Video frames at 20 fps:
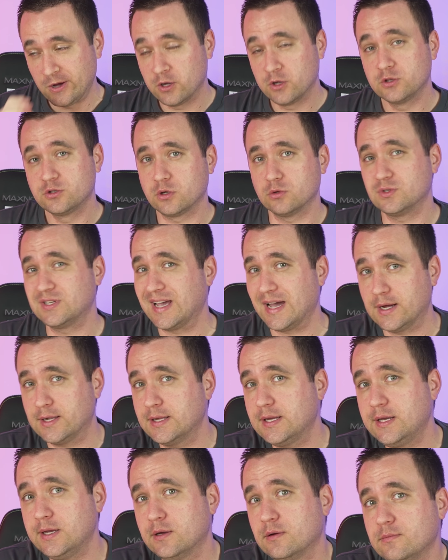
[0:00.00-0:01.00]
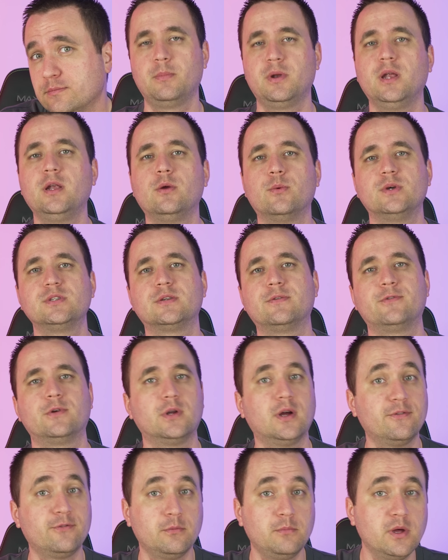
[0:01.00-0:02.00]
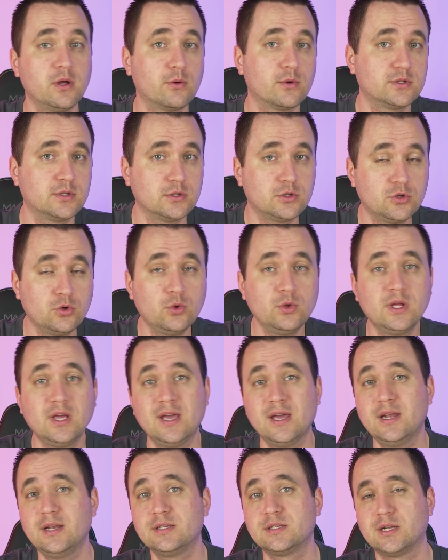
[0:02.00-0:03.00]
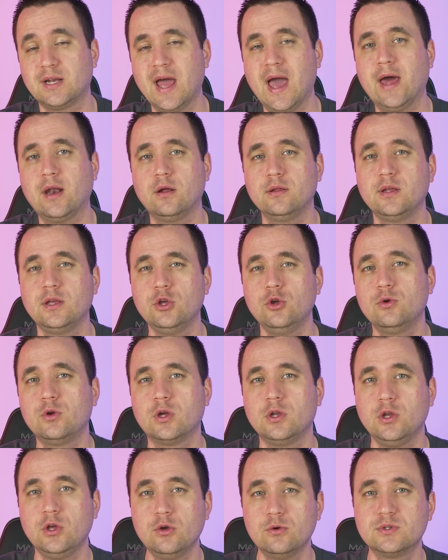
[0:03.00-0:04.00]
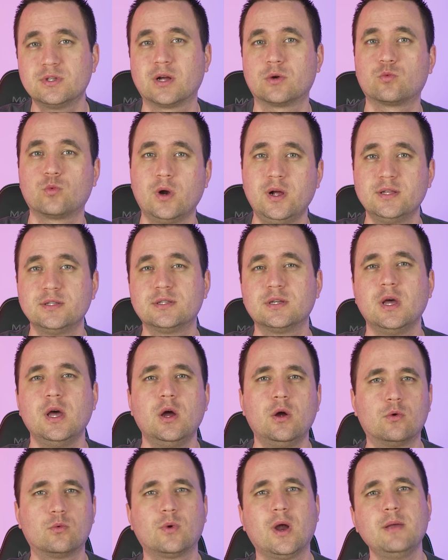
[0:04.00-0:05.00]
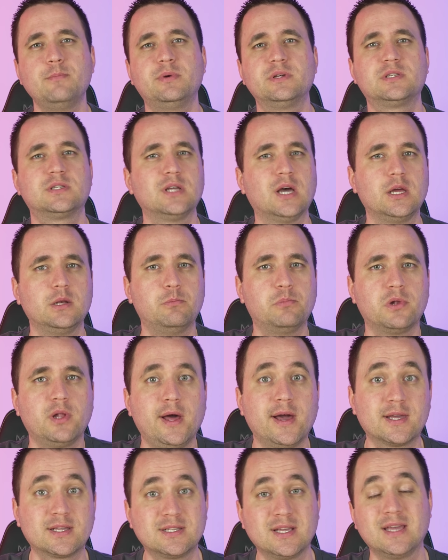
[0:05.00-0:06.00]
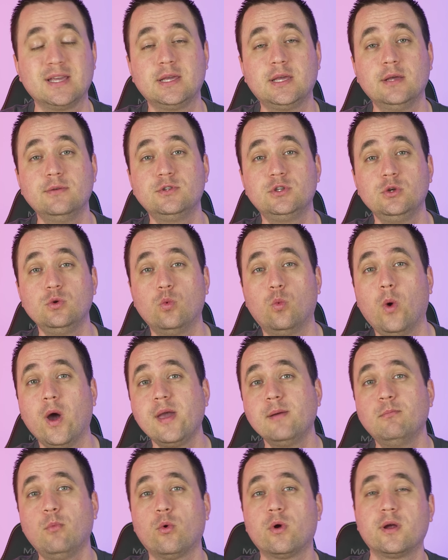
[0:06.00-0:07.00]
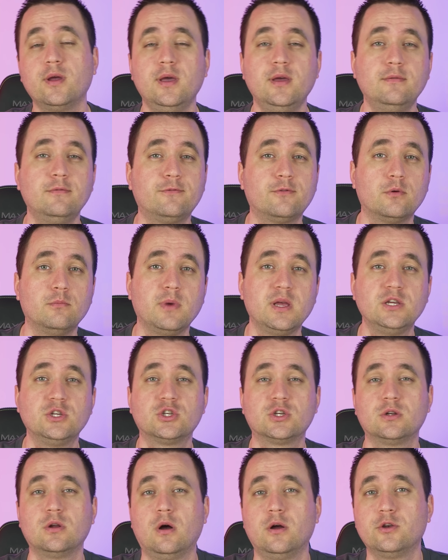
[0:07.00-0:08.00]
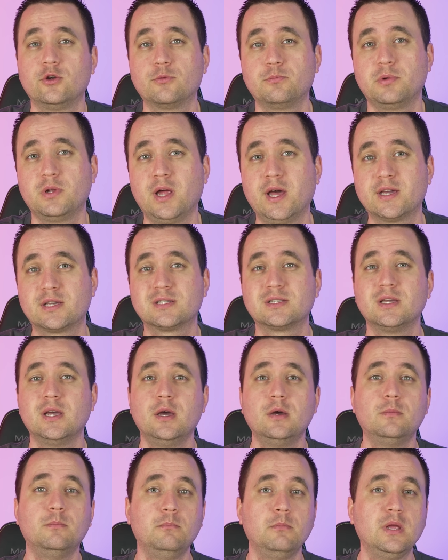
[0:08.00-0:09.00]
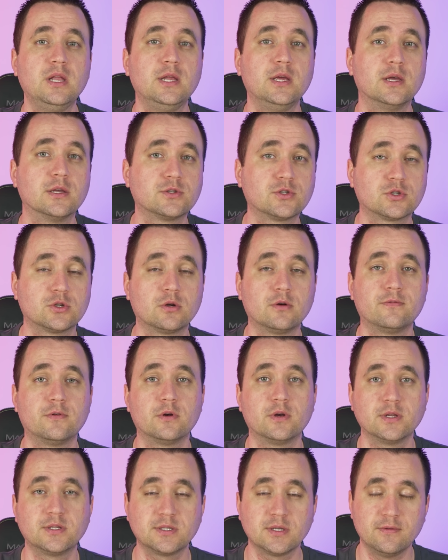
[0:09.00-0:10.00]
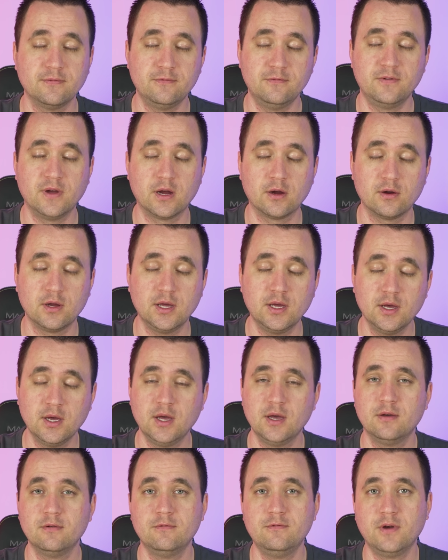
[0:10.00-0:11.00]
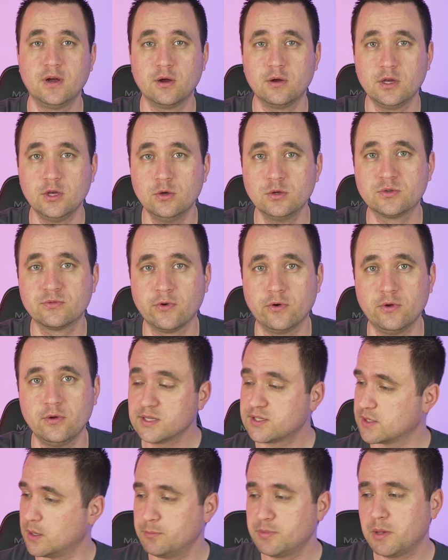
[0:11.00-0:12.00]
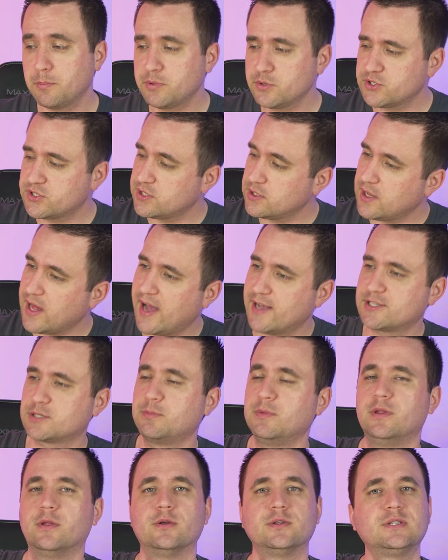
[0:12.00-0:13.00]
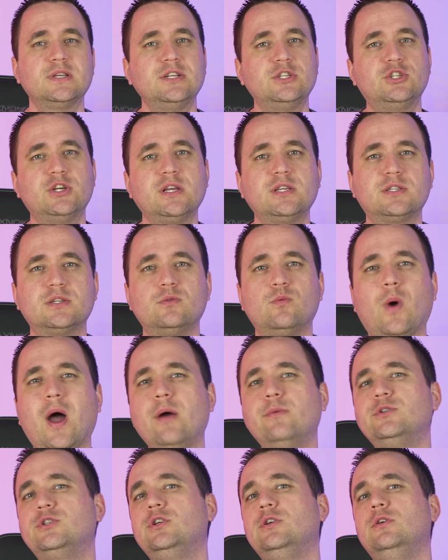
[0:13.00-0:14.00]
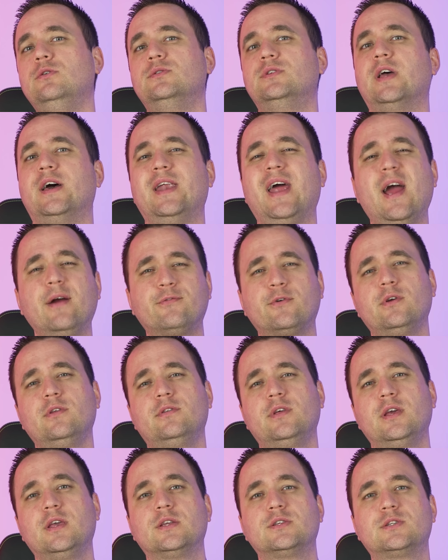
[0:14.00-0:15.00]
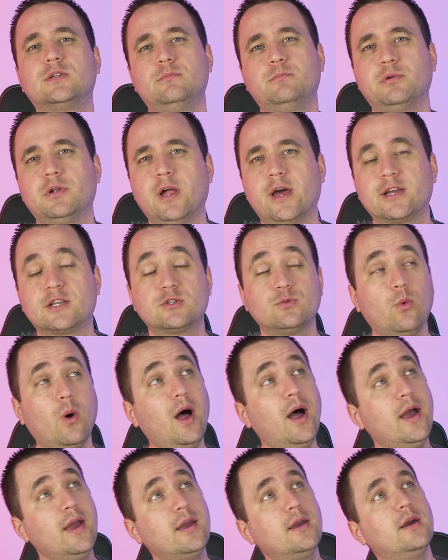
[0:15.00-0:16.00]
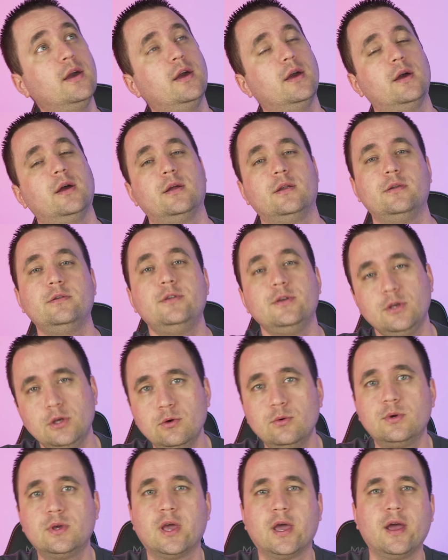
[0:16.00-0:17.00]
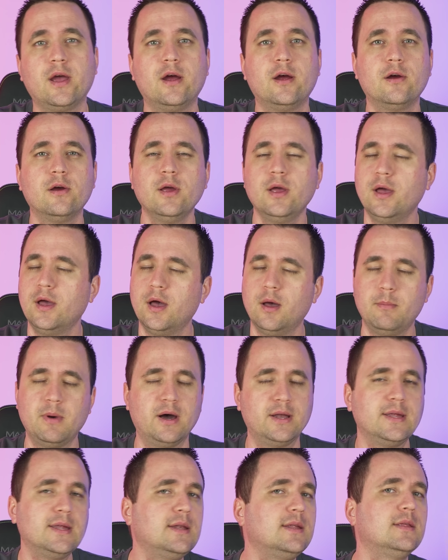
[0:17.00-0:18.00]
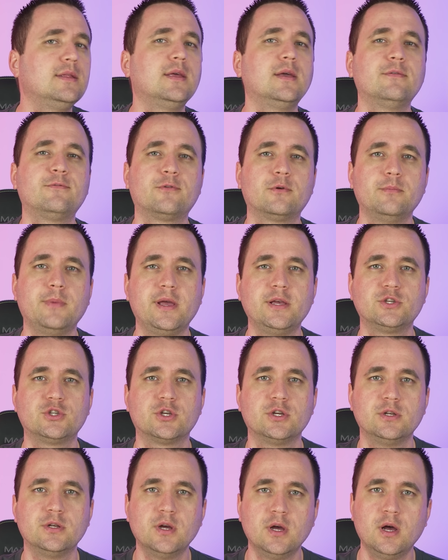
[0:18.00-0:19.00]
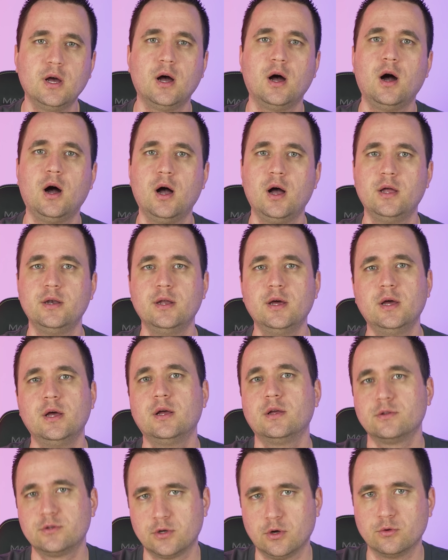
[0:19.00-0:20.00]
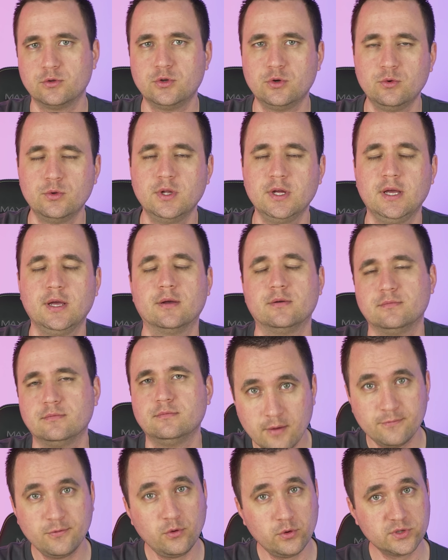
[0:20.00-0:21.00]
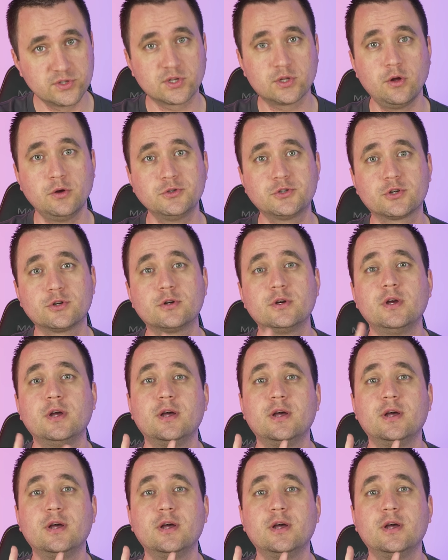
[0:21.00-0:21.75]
Totally? But anyways, if you're not familiar with Tautulli, it is an add-on that you can use that runs right beside Plex and gives you way more information on your Plex media server. It's very, very useful. Some people still ask me though, say, Jason, why would you use that? Everything is in Plex. Why do you care about any of the information on Tautulli? Full disclosure,